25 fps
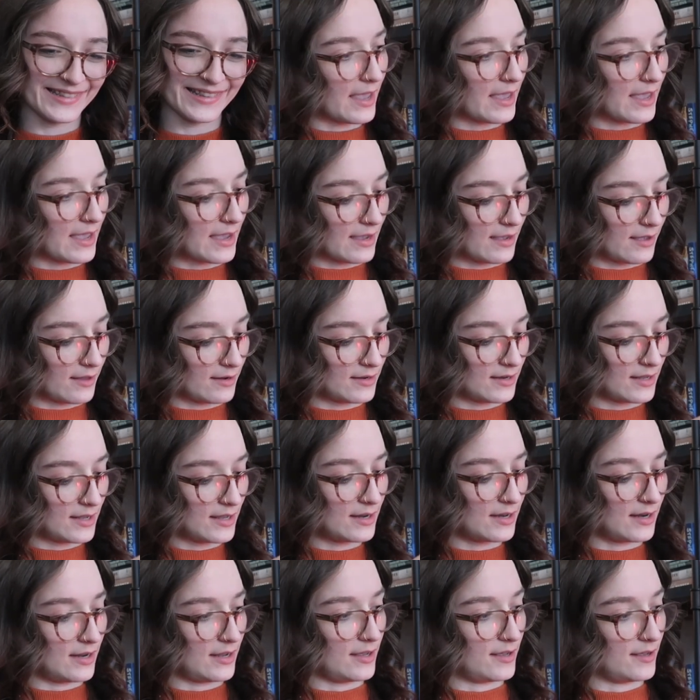And
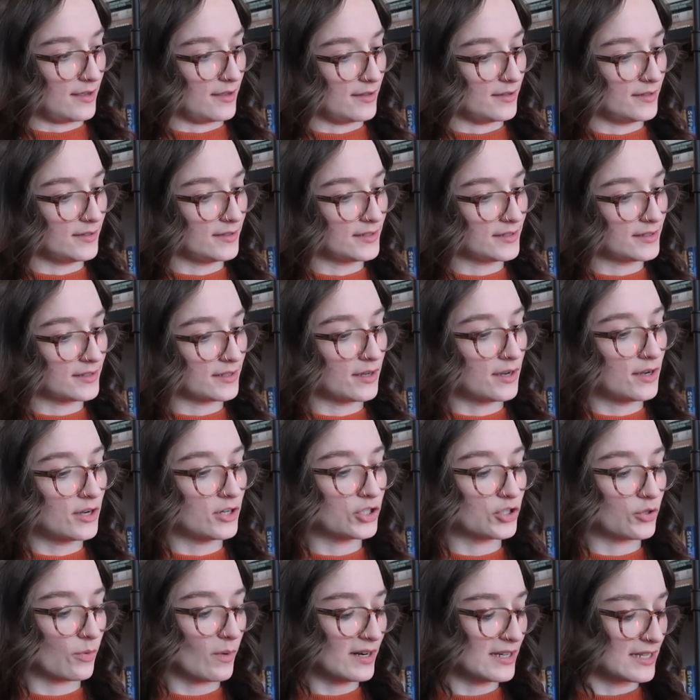it is
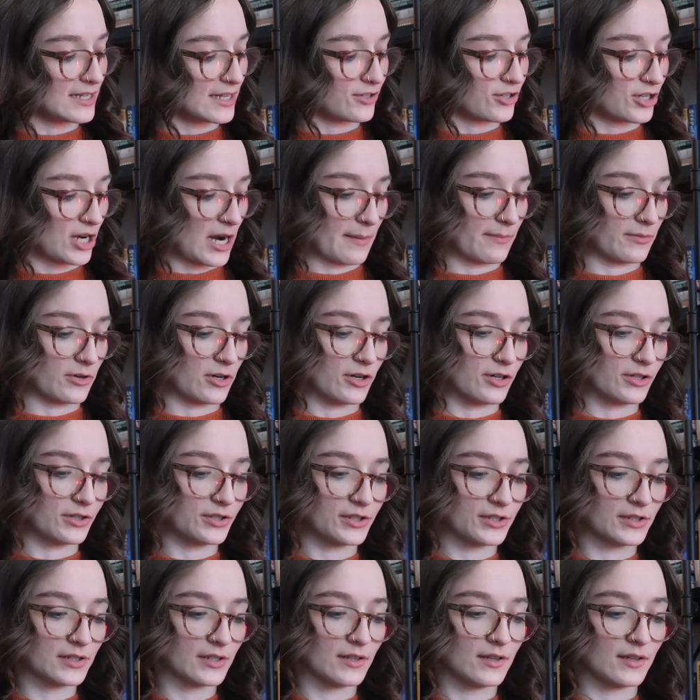20
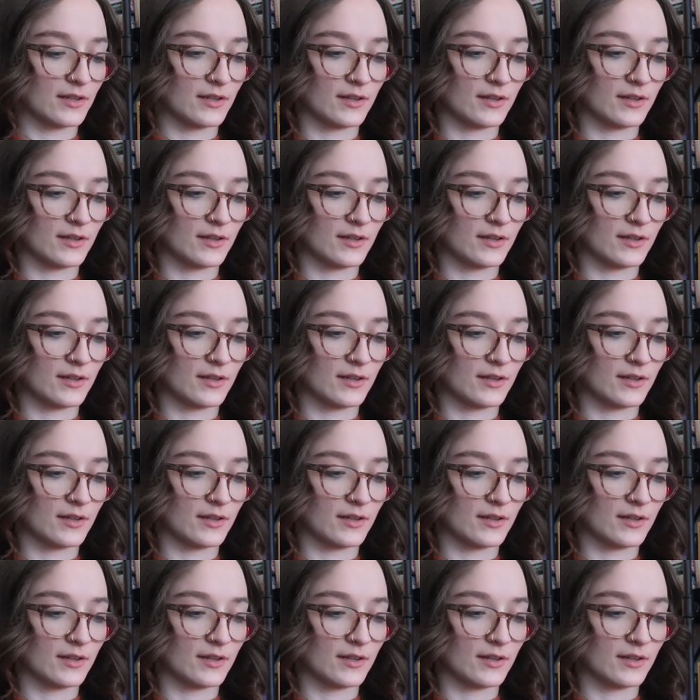chapters.